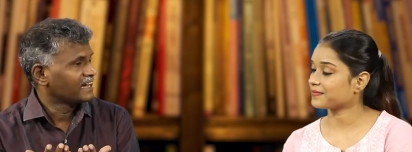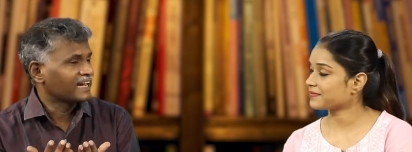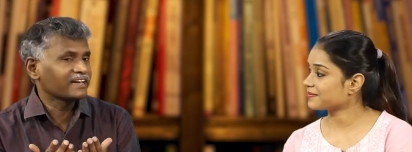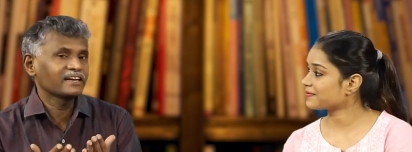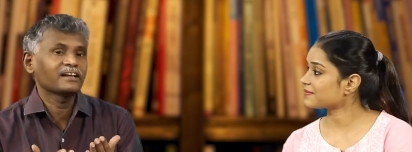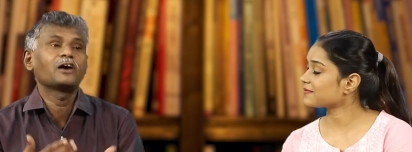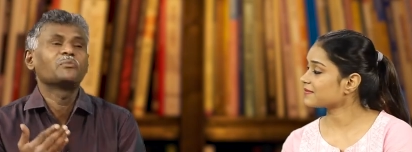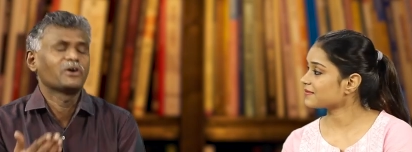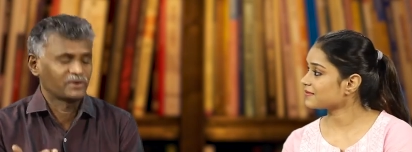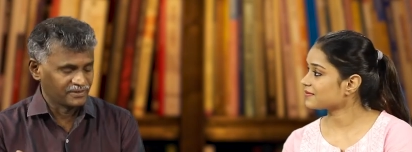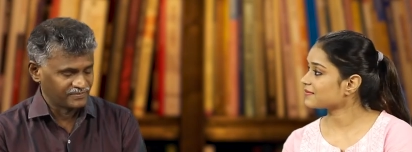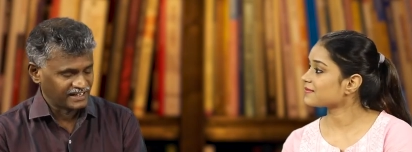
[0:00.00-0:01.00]
Speaker 1: I can come
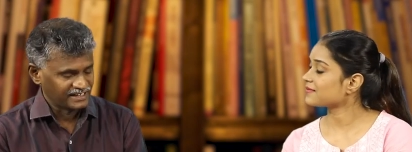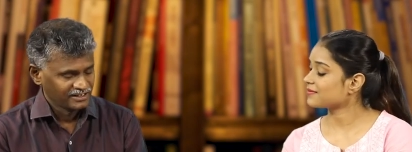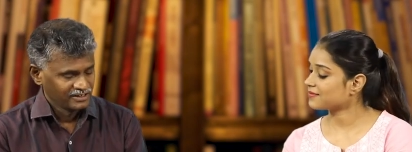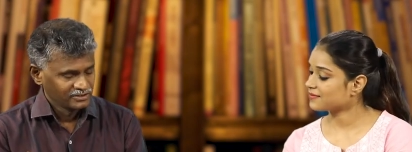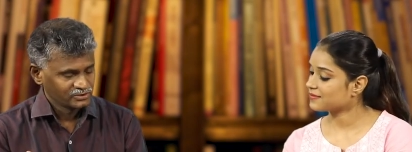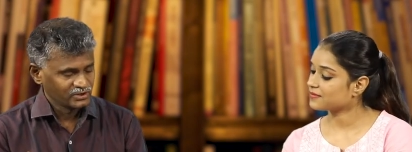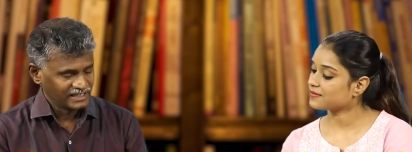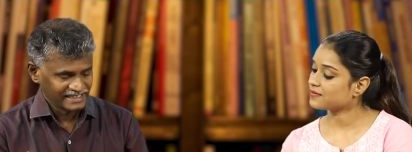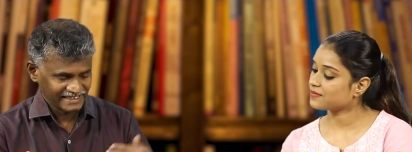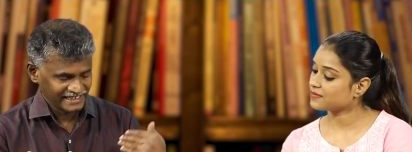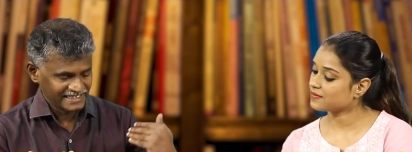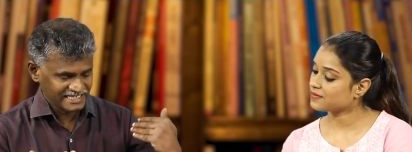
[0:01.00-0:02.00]
out of that. So
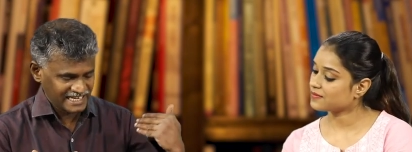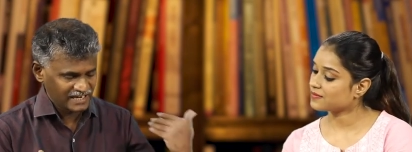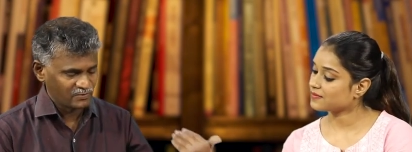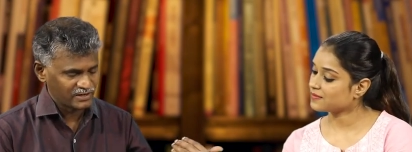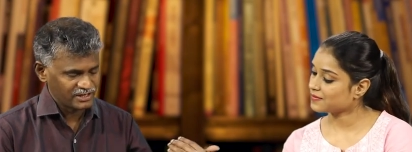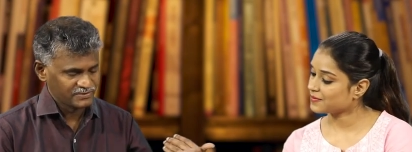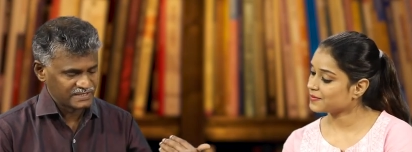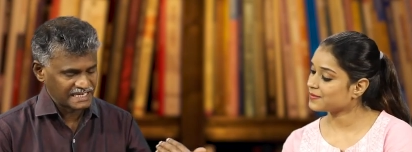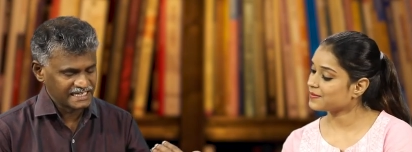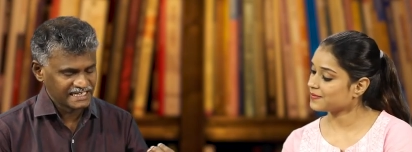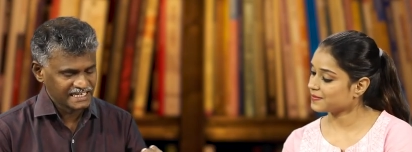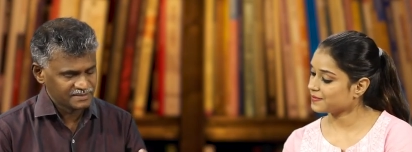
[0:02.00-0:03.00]
I, I take what you have
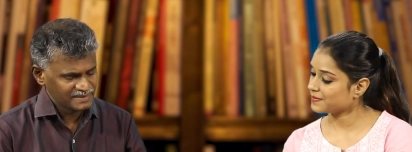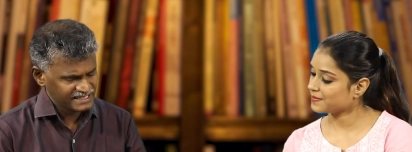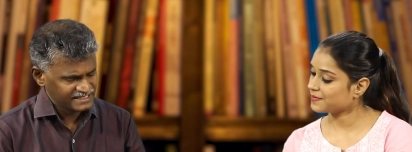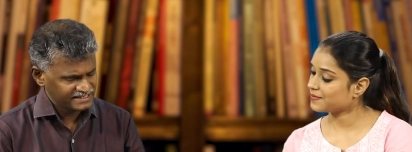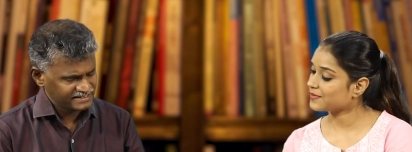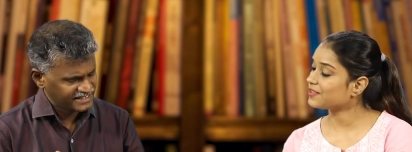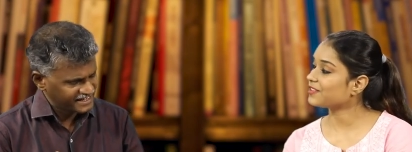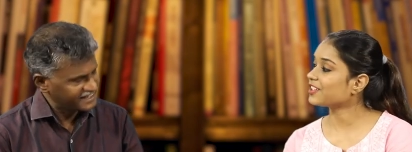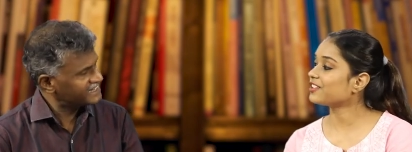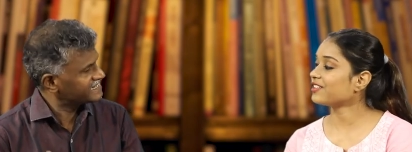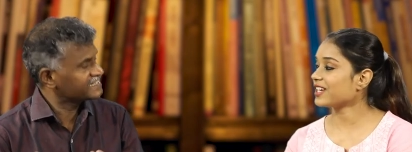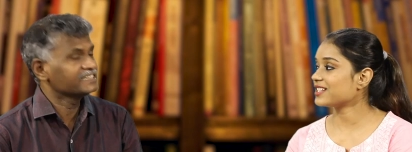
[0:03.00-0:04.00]
said. He has been
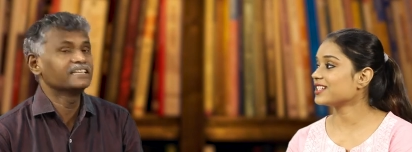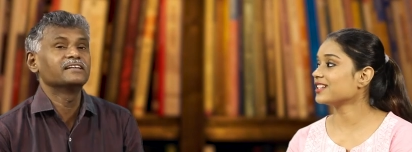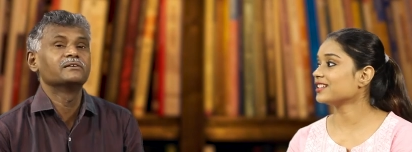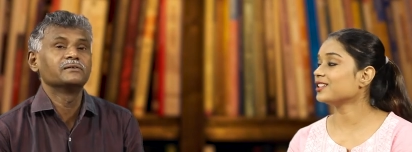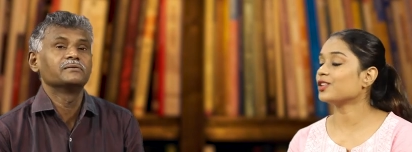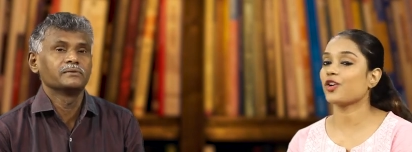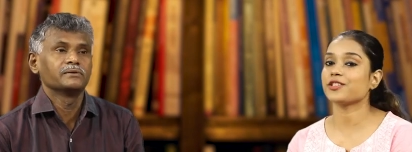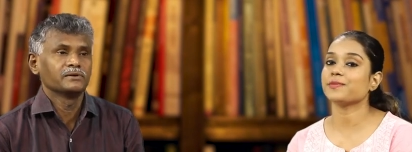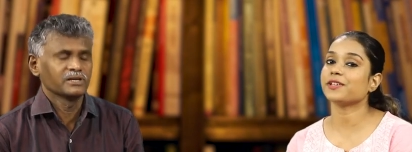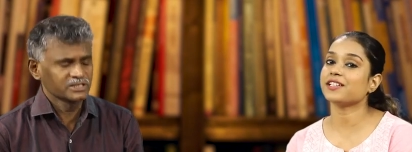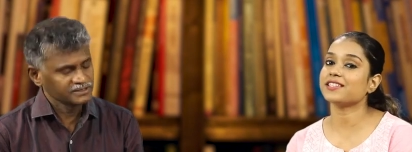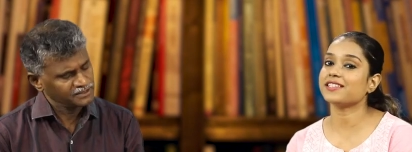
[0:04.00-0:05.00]
regretting, the, the, uh, loss,
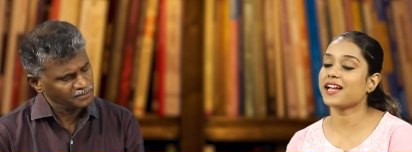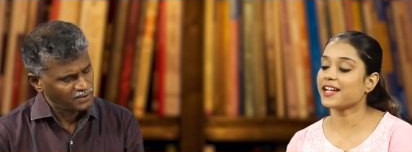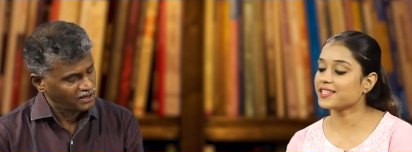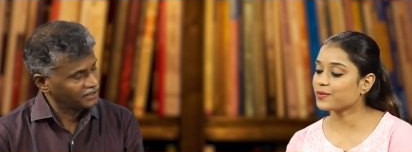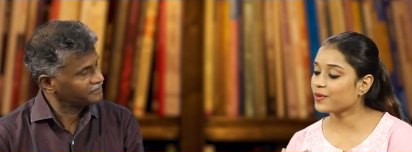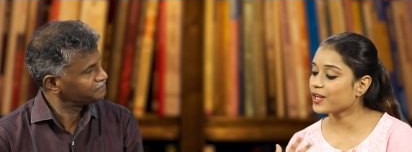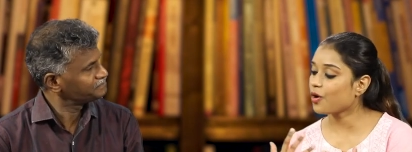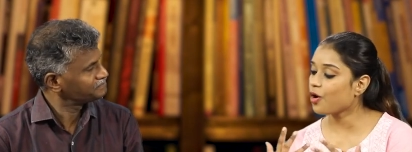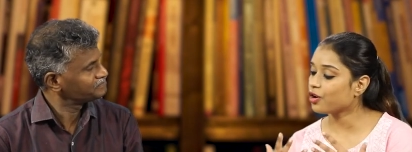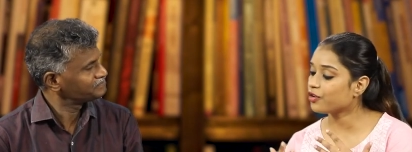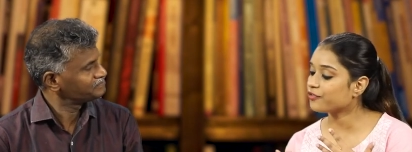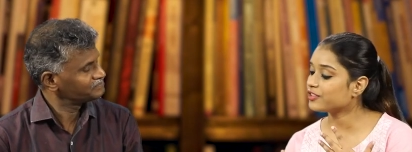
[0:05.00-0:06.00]
loss of the that's ball. That's why
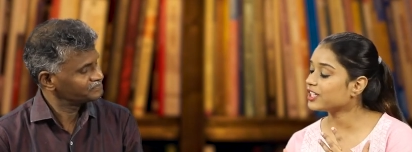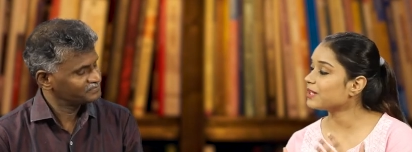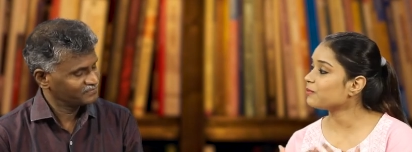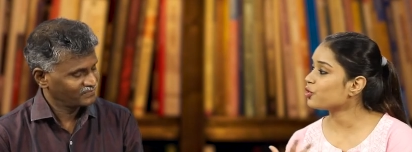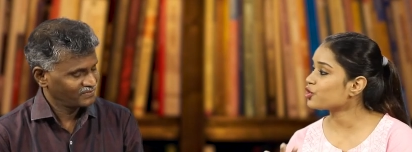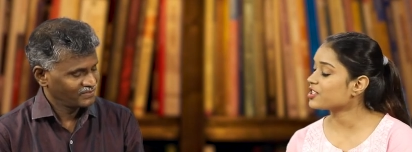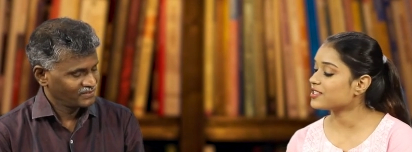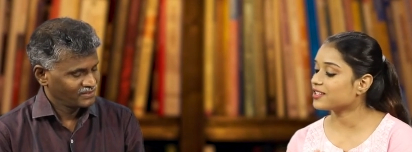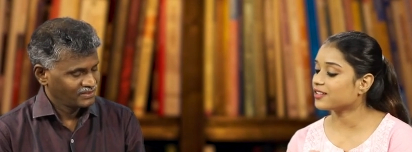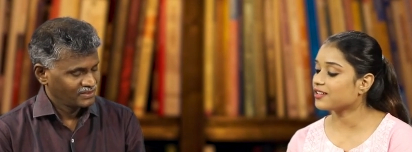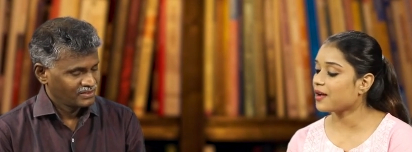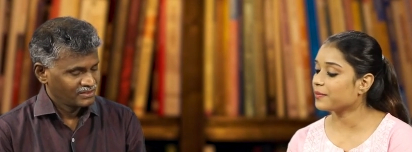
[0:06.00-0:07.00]
Speaker 2: all of the emotions
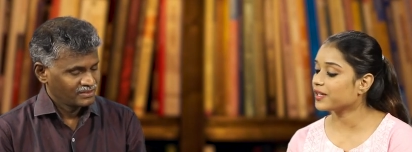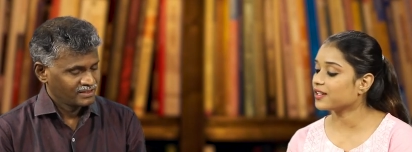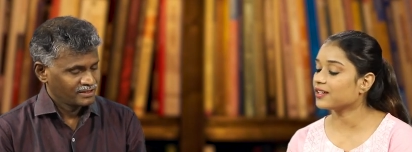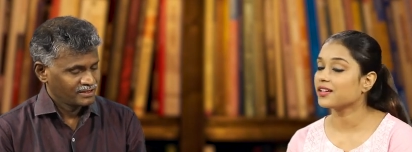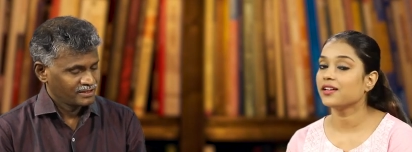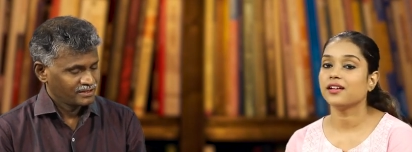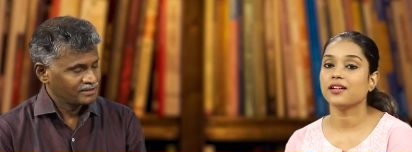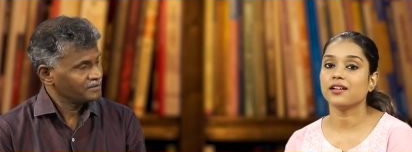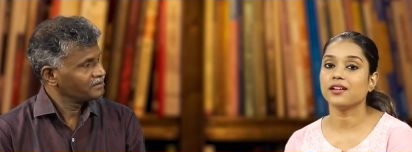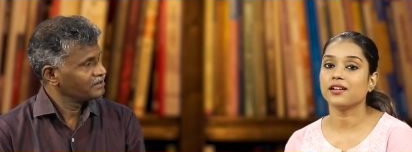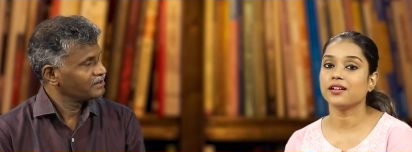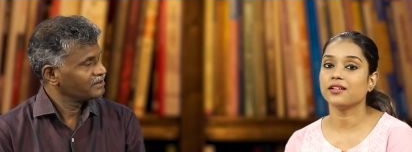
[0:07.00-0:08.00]
are coming
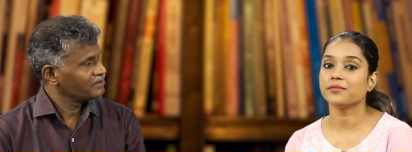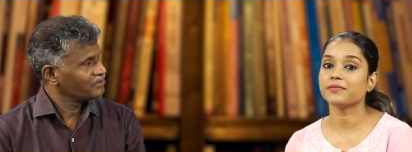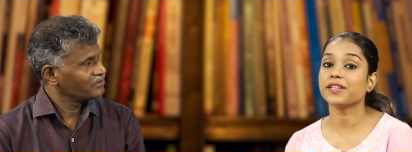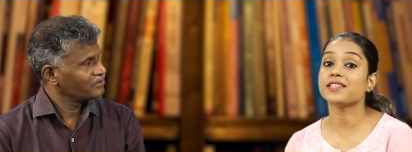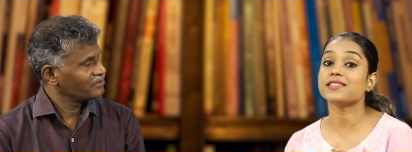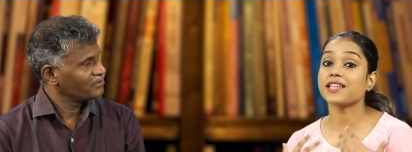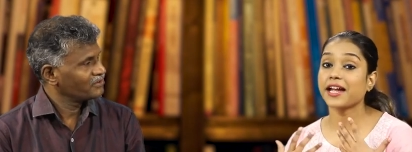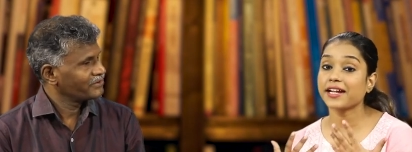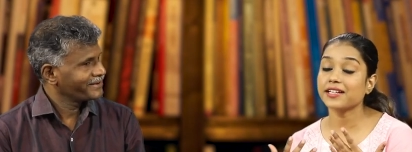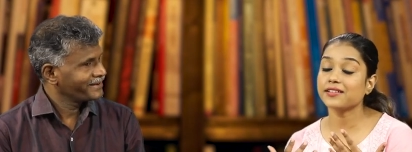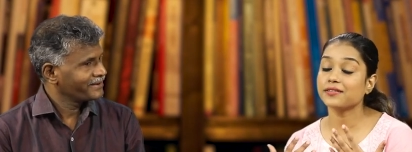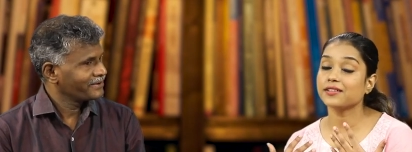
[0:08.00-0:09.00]
uh,
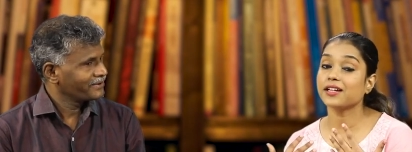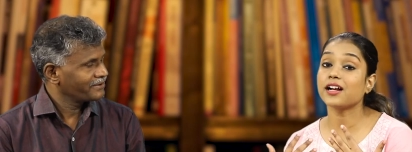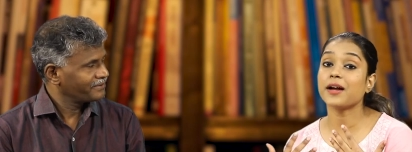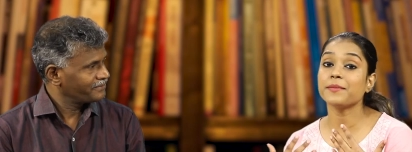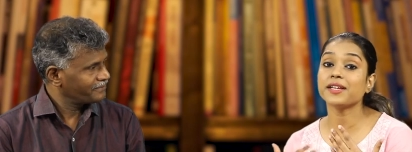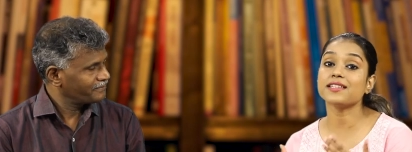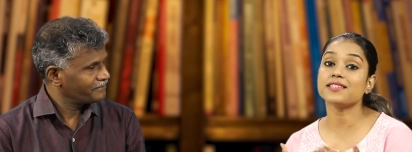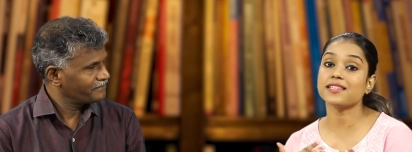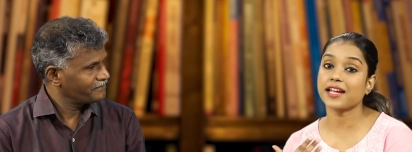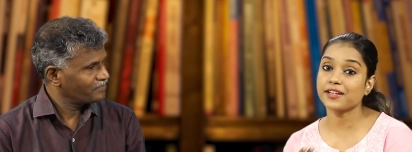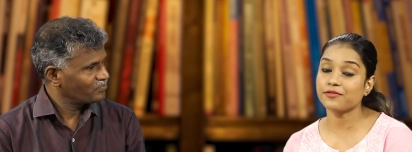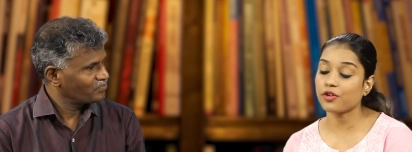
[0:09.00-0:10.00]
inside, coming
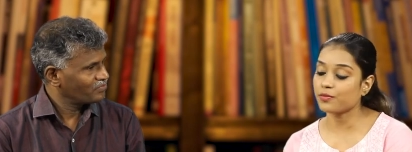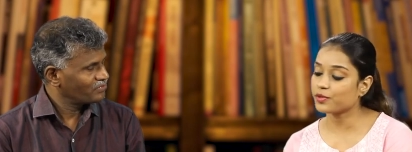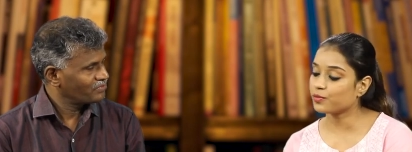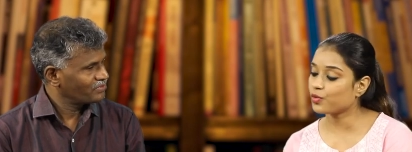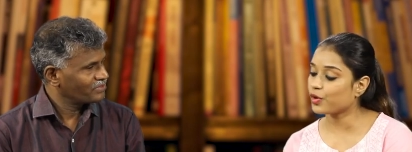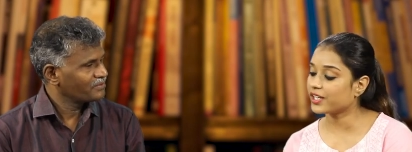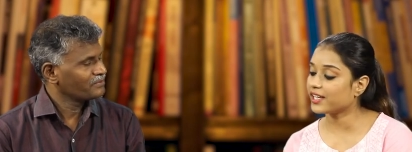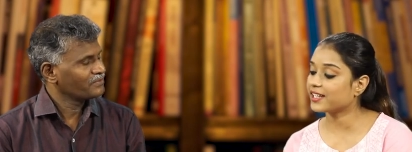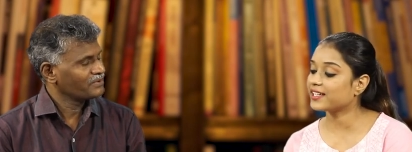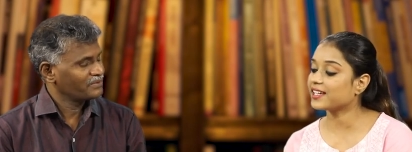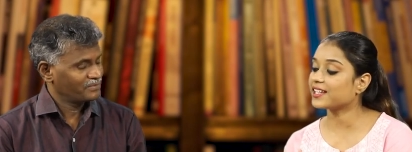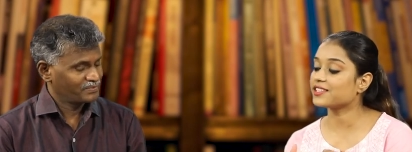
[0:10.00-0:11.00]
inside from the boy.
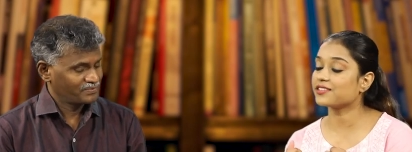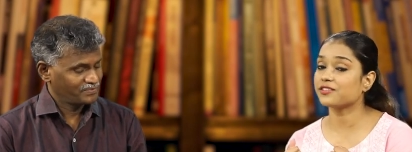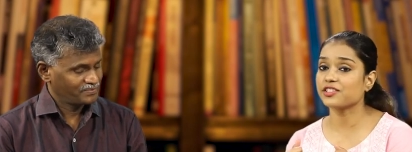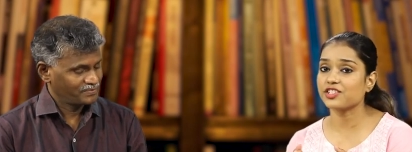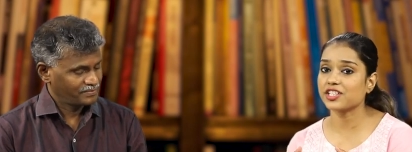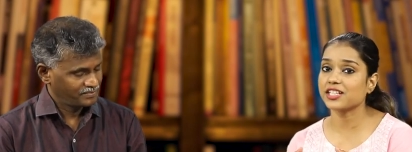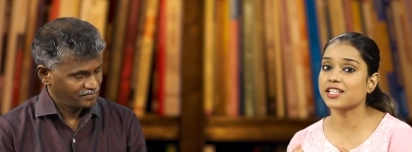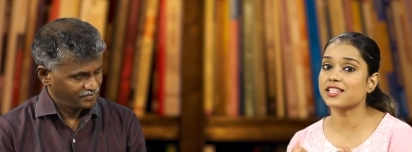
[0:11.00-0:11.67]
Like he's rigid,